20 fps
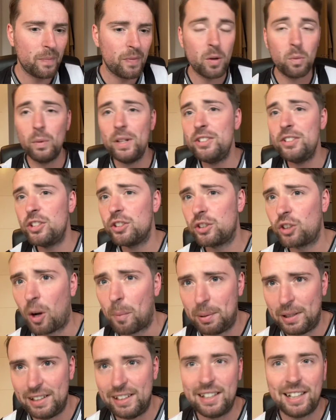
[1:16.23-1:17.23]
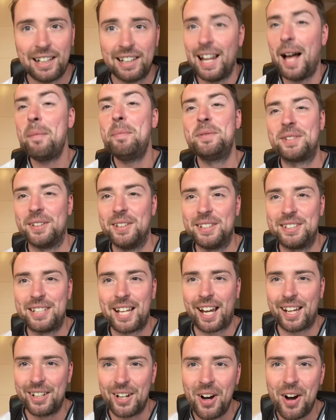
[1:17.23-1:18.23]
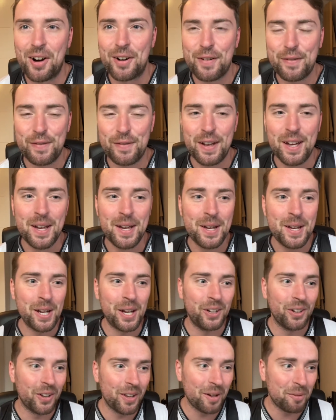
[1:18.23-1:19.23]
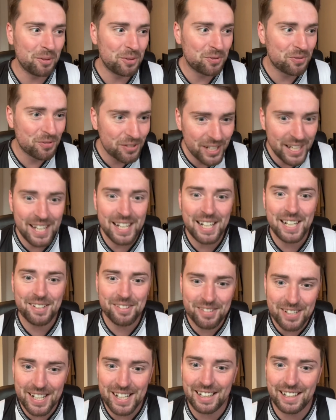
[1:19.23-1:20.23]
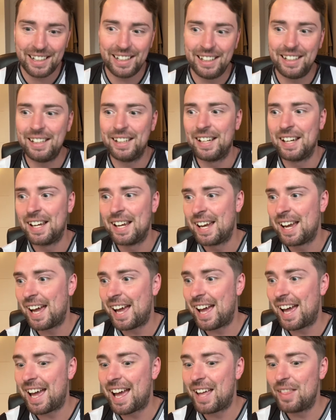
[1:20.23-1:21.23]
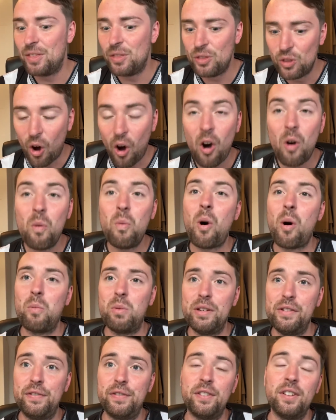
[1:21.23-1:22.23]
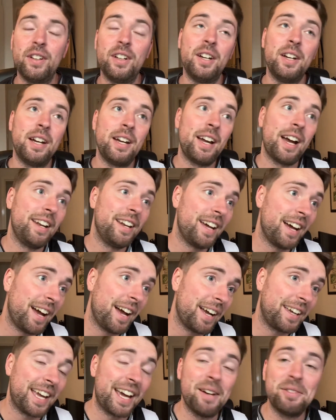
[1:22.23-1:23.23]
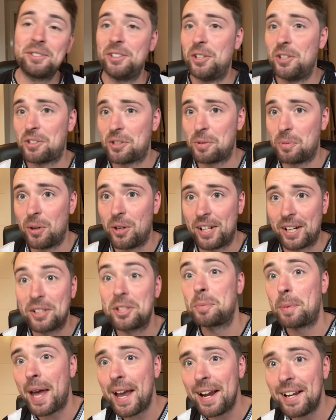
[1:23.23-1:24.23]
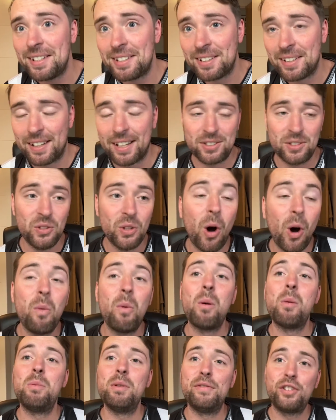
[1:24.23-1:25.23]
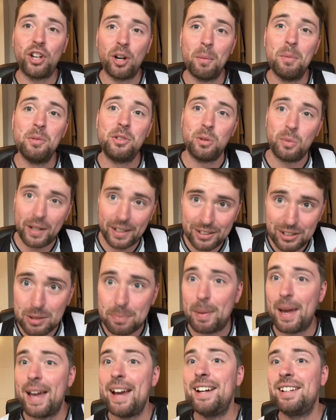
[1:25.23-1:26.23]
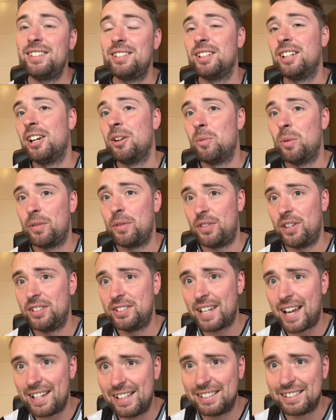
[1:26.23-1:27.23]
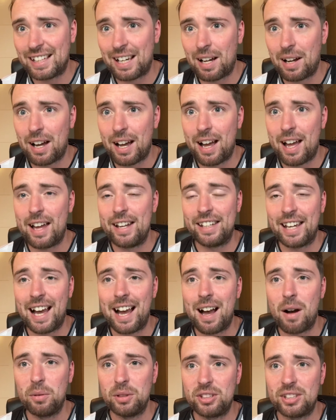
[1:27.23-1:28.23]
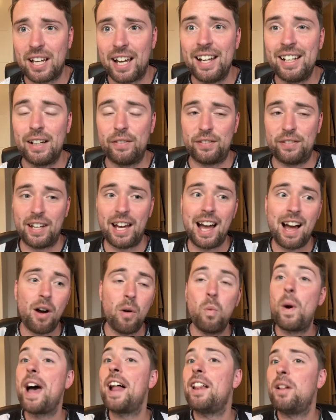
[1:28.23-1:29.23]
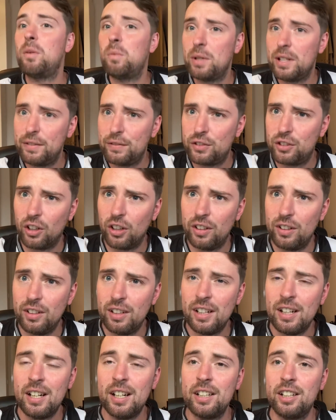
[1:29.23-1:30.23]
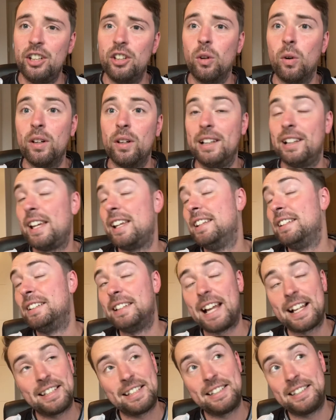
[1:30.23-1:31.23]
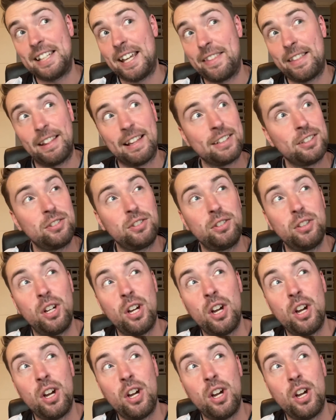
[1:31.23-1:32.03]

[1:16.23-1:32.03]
we just completely collapsed in the second half. You know, that was really, really not what we've... And again, I was going to use the word expect. That's not what we've come to expect with this Eddie Howe side, after how well we've done, you know, in, let's say, the last